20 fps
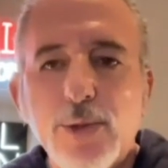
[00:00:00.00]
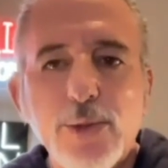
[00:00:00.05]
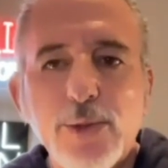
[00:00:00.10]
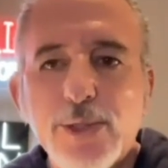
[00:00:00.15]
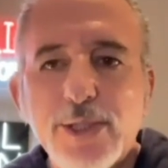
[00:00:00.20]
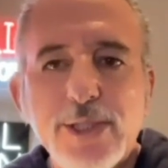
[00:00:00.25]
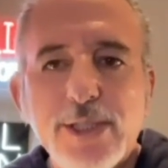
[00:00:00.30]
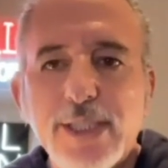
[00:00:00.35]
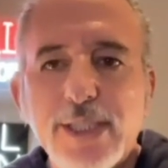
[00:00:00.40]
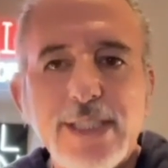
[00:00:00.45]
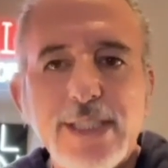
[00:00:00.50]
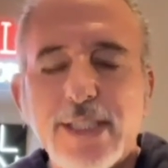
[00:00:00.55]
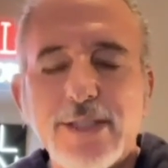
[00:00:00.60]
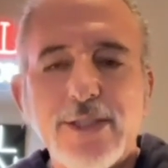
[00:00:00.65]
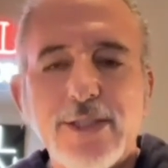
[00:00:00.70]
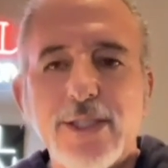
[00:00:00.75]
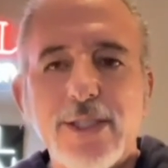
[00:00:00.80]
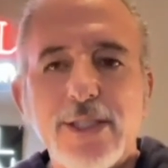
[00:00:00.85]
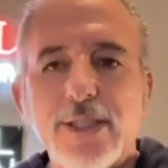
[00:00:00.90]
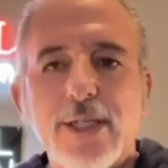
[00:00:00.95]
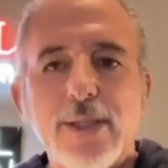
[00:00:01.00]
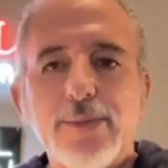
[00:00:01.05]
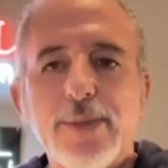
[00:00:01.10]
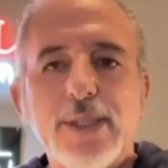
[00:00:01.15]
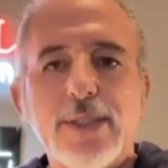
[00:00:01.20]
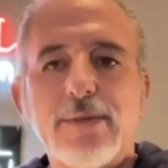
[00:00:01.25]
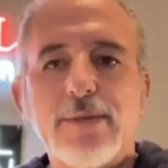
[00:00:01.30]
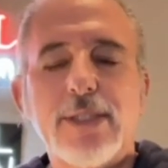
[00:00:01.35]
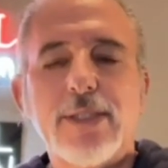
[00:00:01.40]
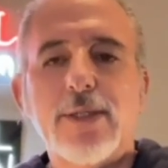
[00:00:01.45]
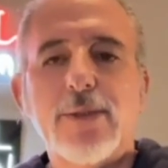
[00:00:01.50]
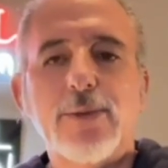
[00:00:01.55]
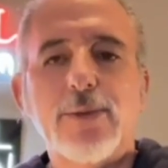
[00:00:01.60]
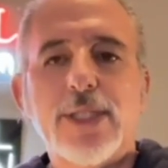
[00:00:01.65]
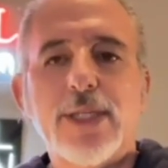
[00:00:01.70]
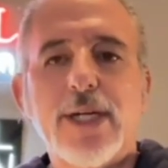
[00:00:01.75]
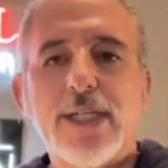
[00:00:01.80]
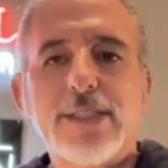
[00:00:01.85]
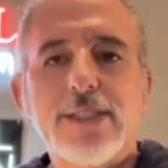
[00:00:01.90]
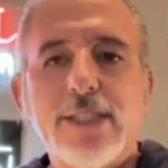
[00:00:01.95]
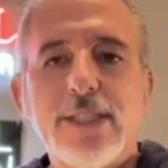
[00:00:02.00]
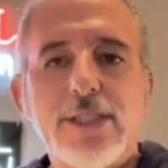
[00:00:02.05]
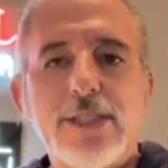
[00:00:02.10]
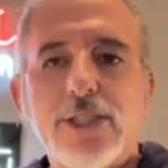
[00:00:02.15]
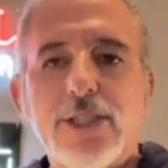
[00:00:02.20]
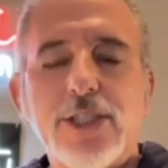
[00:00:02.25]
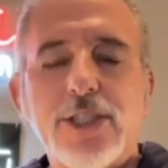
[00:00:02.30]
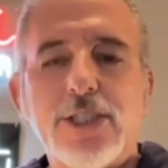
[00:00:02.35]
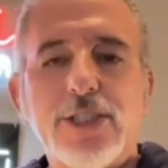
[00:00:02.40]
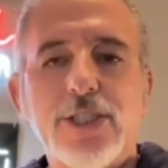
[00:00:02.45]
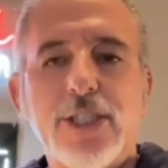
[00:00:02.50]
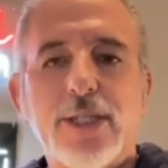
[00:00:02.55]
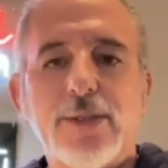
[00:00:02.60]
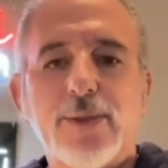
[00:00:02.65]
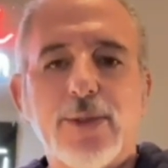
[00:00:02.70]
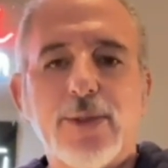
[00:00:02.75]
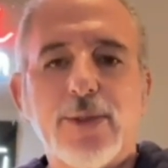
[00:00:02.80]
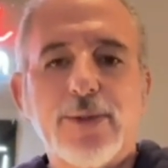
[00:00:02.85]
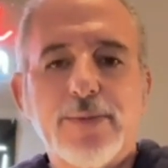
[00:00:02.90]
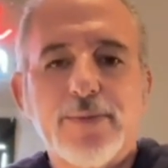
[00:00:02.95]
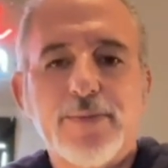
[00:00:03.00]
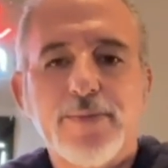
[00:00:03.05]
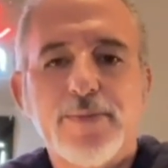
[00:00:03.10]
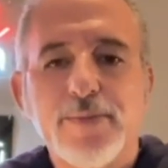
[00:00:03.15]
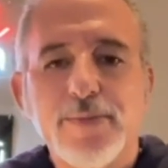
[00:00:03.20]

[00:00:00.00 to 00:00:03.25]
coolest thing that's going to come in, you know, with I T just in general?